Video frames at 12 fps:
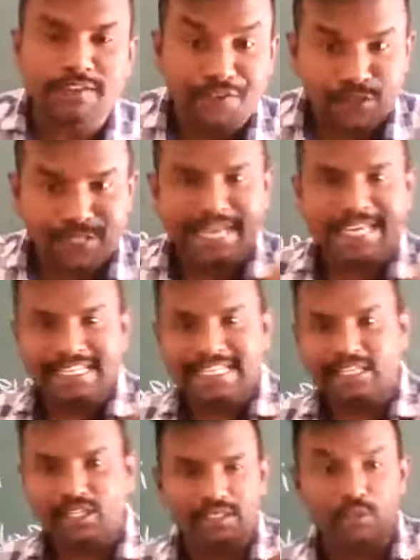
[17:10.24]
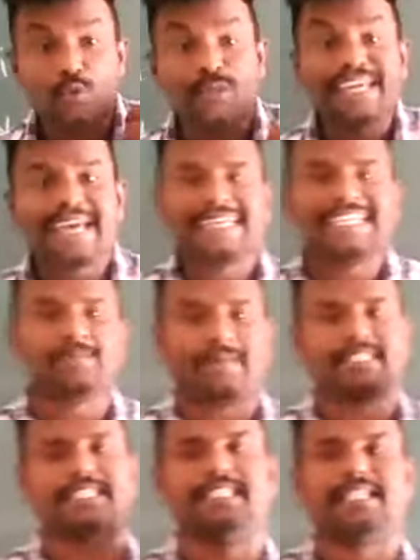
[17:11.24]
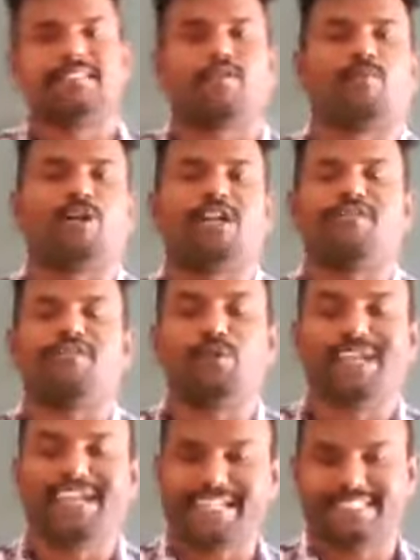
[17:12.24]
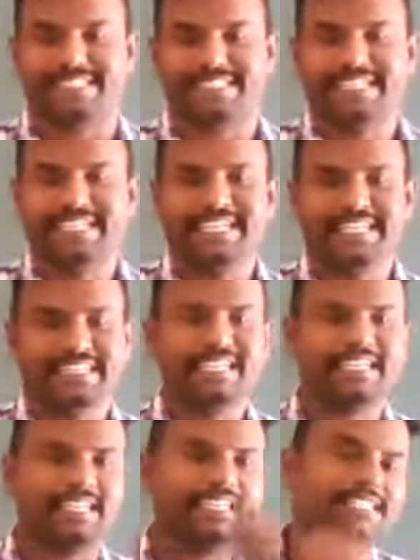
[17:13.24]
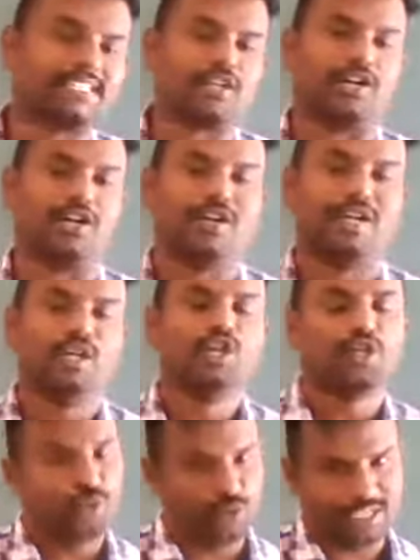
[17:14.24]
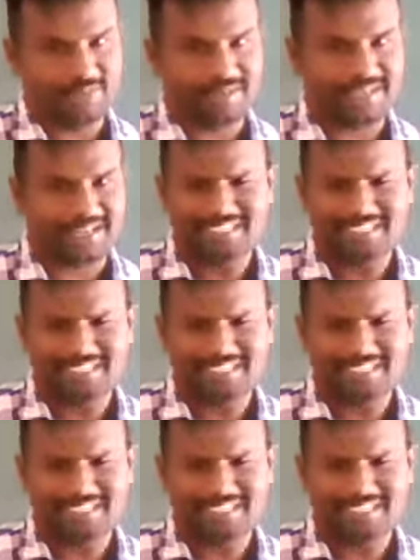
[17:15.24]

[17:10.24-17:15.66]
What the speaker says: of urea is present in our body fluids, that is called uremia.